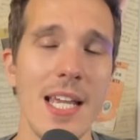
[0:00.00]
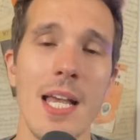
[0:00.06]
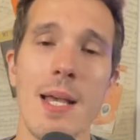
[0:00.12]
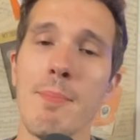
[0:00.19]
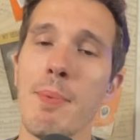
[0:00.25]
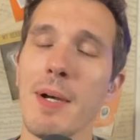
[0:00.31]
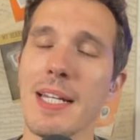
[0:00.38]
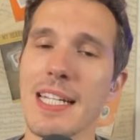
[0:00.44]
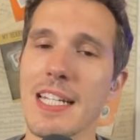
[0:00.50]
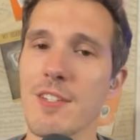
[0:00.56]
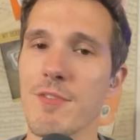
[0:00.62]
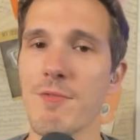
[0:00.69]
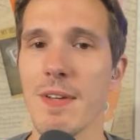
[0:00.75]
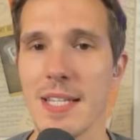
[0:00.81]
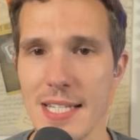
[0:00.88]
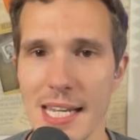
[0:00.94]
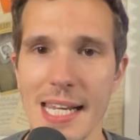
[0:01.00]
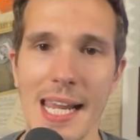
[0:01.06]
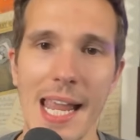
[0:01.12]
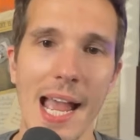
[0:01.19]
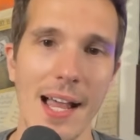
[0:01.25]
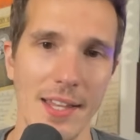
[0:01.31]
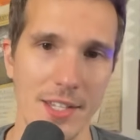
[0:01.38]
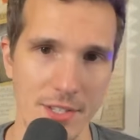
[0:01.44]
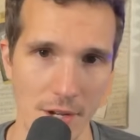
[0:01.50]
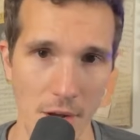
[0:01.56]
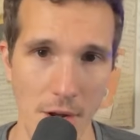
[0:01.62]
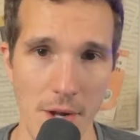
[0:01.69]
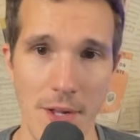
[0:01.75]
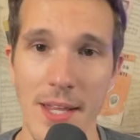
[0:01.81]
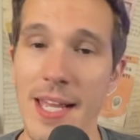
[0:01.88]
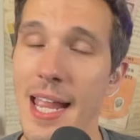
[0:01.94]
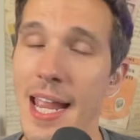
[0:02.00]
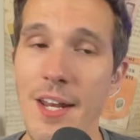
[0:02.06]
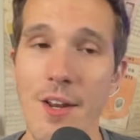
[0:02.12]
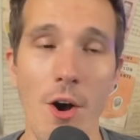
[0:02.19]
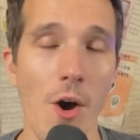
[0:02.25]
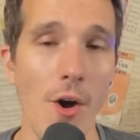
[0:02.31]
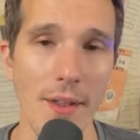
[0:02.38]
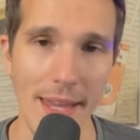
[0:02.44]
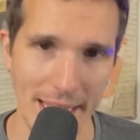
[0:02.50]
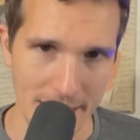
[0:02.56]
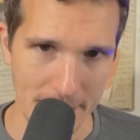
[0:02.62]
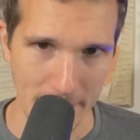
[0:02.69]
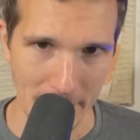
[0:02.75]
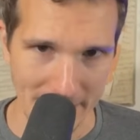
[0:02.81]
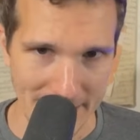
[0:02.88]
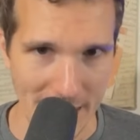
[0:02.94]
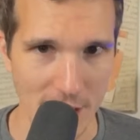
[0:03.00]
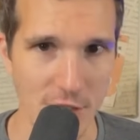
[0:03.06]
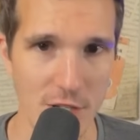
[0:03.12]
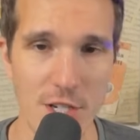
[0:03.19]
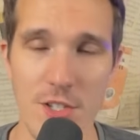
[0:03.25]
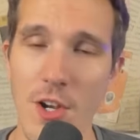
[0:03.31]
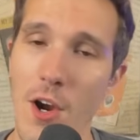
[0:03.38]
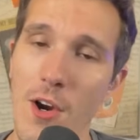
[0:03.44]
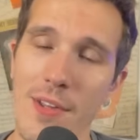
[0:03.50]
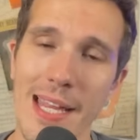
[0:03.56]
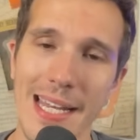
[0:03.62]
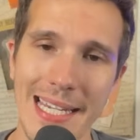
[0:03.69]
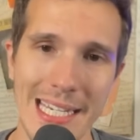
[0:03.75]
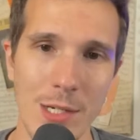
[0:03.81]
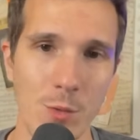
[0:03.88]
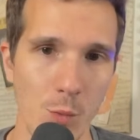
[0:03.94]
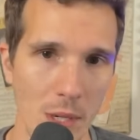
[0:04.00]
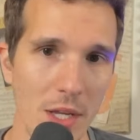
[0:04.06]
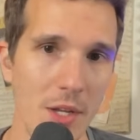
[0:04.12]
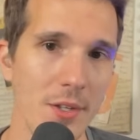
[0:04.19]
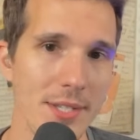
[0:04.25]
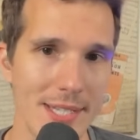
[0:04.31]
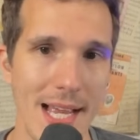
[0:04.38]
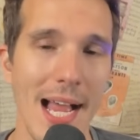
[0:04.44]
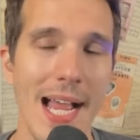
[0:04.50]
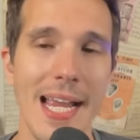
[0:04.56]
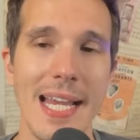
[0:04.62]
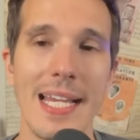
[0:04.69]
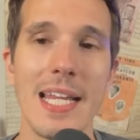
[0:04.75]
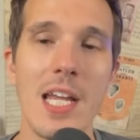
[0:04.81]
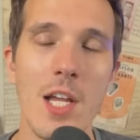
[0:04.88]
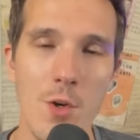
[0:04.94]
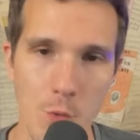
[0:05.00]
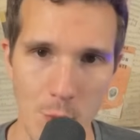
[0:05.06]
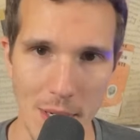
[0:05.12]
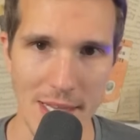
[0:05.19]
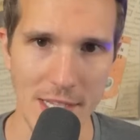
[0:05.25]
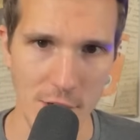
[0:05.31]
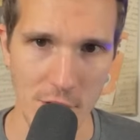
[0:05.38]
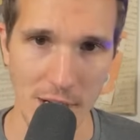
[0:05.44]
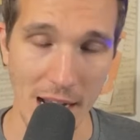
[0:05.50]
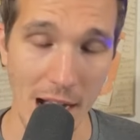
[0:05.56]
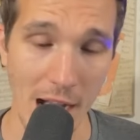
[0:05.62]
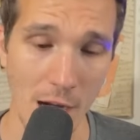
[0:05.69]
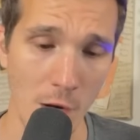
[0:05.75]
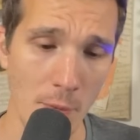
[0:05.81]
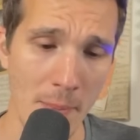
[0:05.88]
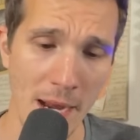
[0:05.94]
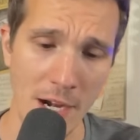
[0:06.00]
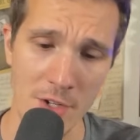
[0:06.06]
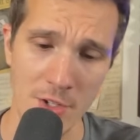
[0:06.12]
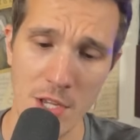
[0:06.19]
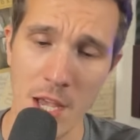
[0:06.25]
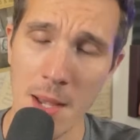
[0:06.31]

but he's visiting Hallis Hall, and all expectations are that he will sign with the Chicago Bears.